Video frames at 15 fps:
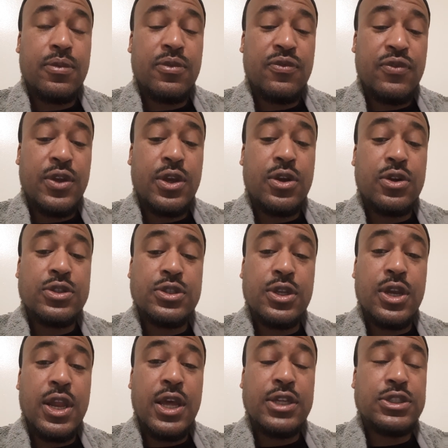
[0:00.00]
figures and
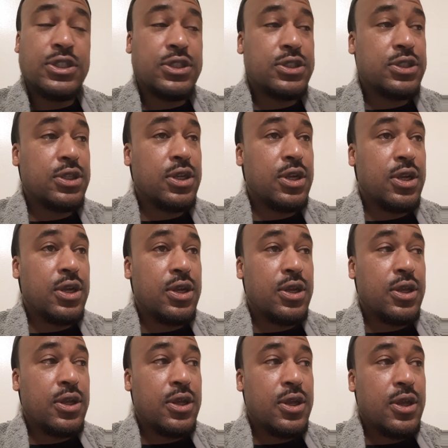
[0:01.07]
legends
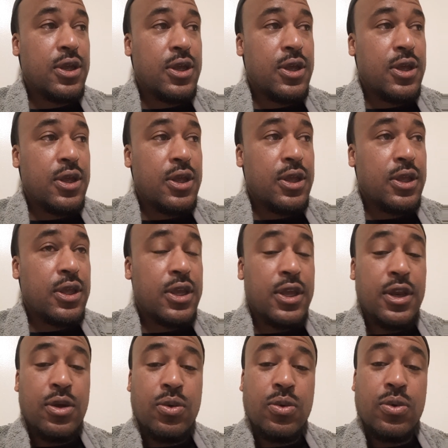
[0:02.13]

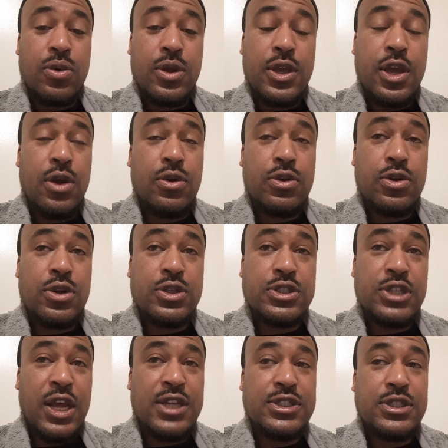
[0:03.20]
getting character
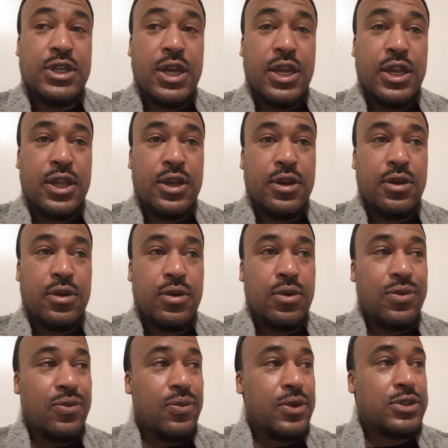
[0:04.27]
assassinated
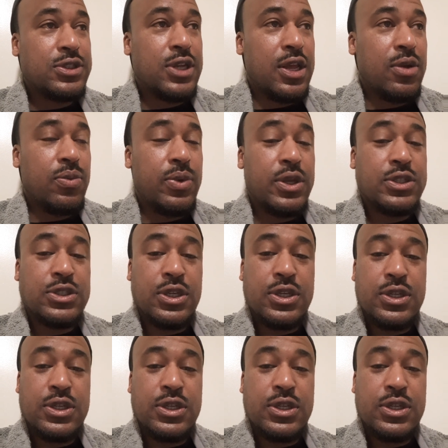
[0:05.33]
once they reach a